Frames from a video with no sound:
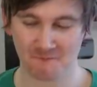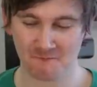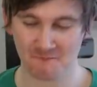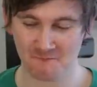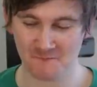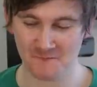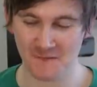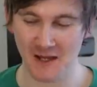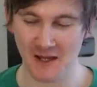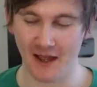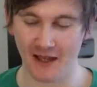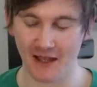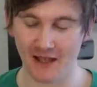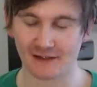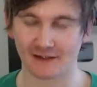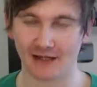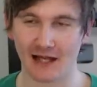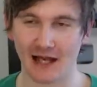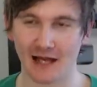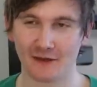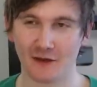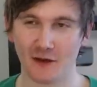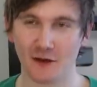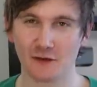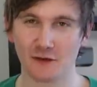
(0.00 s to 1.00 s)
Yeah, it's
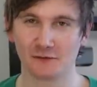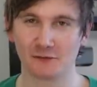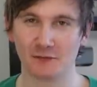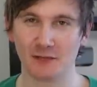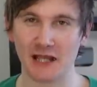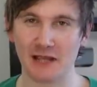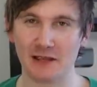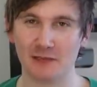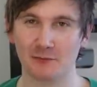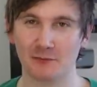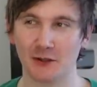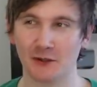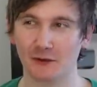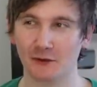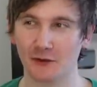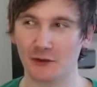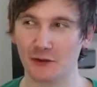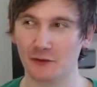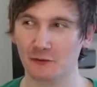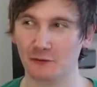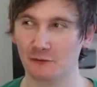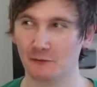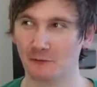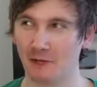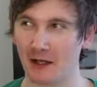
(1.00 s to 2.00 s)
like those people
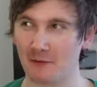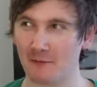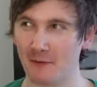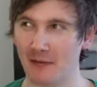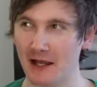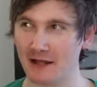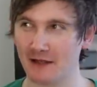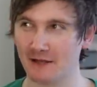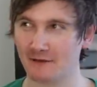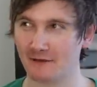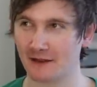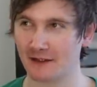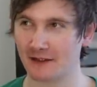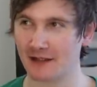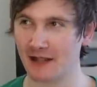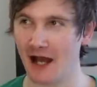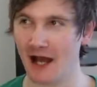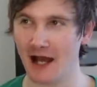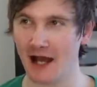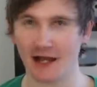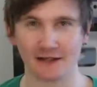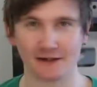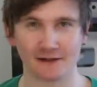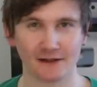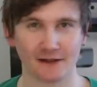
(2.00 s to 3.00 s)
who like make the
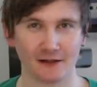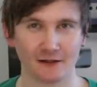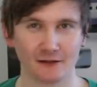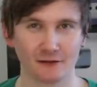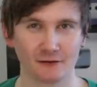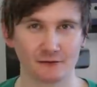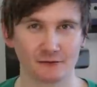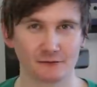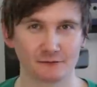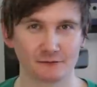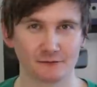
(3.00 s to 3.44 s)
Kaizo